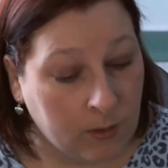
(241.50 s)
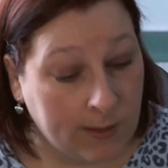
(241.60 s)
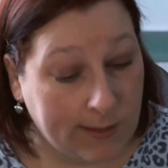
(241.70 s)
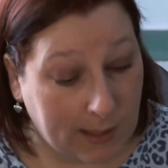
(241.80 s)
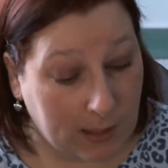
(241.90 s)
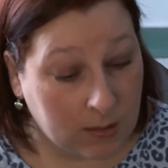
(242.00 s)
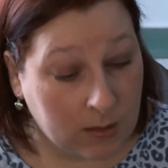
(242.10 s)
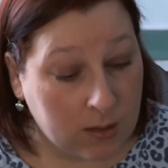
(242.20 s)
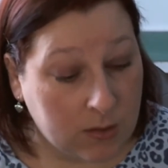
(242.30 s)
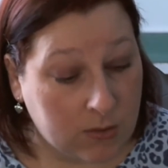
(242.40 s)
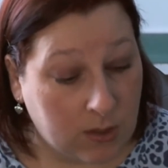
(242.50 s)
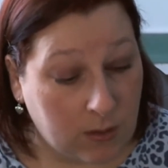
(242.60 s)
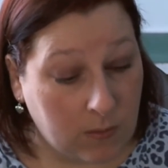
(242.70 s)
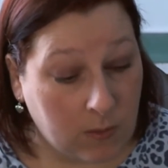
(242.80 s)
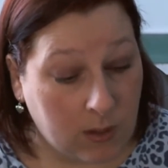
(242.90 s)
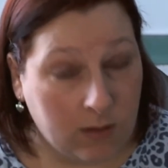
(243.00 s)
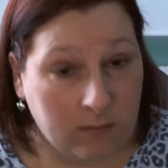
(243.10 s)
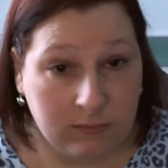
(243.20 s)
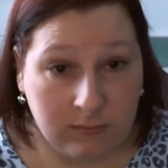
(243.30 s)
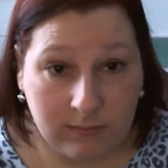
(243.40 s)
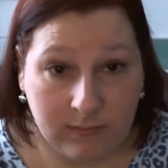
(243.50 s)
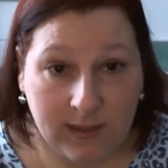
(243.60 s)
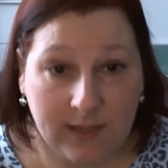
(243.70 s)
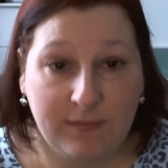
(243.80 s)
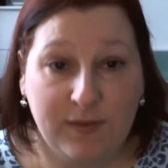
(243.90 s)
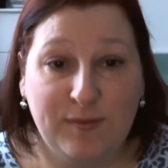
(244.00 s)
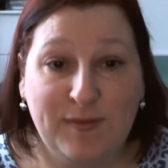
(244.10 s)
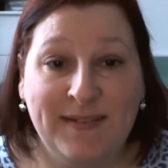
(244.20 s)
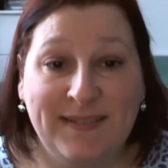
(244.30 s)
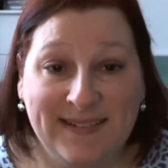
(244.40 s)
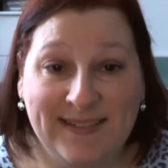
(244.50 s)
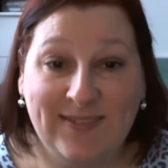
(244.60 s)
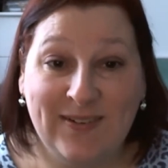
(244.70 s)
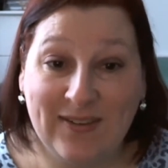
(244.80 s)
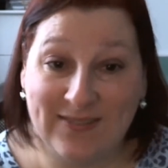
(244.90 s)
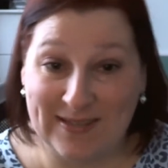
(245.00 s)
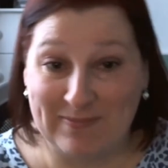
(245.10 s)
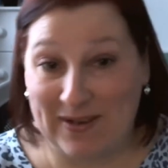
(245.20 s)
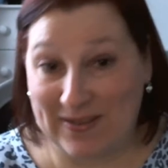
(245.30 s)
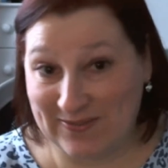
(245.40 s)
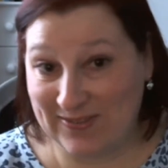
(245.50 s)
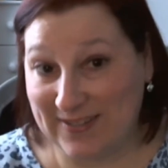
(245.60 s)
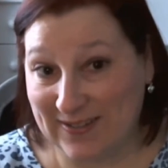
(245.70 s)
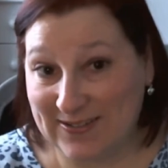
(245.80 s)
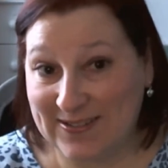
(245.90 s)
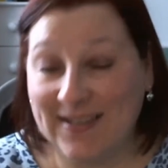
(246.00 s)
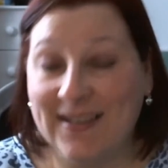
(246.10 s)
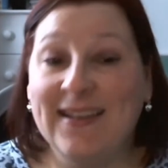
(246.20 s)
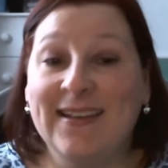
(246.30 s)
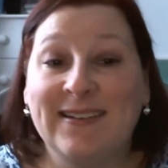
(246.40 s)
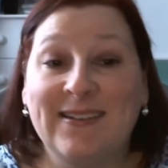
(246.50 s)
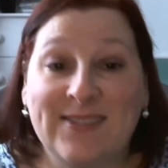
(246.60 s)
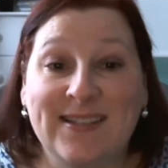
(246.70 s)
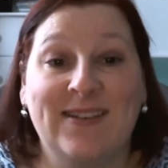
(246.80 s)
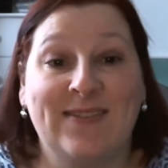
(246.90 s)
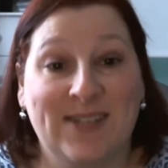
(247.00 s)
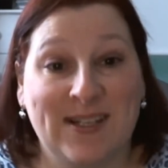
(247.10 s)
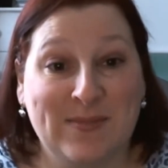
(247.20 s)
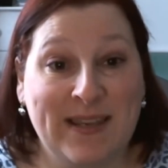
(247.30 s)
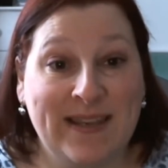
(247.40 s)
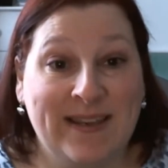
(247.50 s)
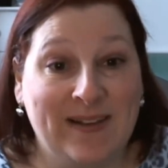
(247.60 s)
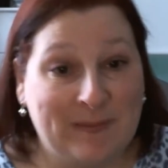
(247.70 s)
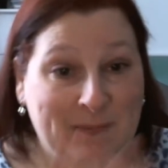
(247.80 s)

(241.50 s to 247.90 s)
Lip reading: Yeah, so if you have seen my other videos, you've seen that I've changed my hair colour.